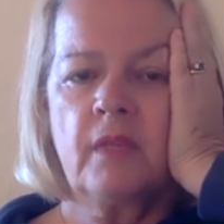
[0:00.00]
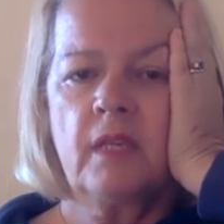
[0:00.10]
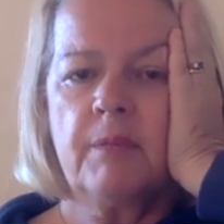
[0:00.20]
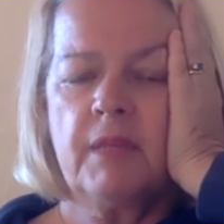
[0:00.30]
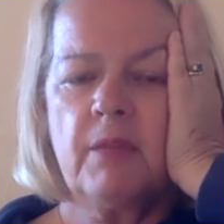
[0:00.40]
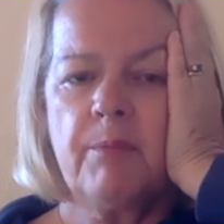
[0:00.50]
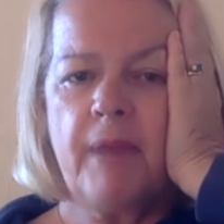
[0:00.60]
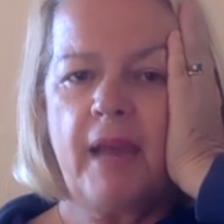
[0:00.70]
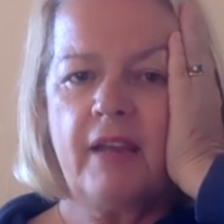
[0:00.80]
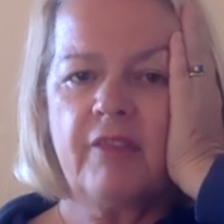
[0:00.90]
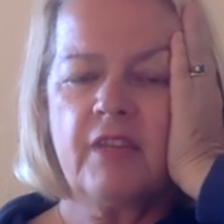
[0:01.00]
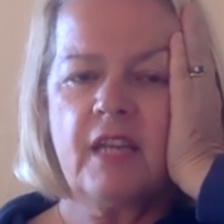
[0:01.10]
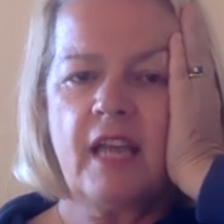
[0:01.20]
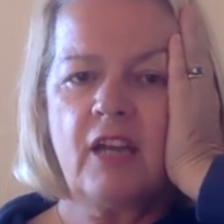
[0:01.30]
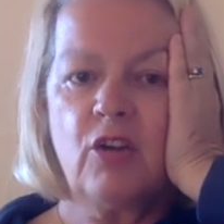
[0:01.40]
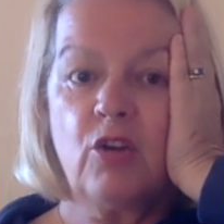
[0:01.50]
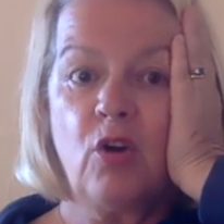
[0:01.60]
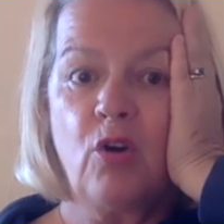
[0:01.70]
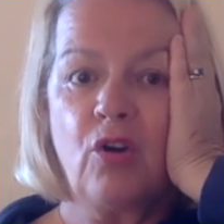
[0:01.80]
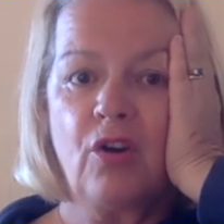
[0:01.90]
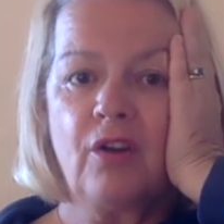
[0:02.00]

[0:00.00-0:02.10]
Keeping the back of the neck long.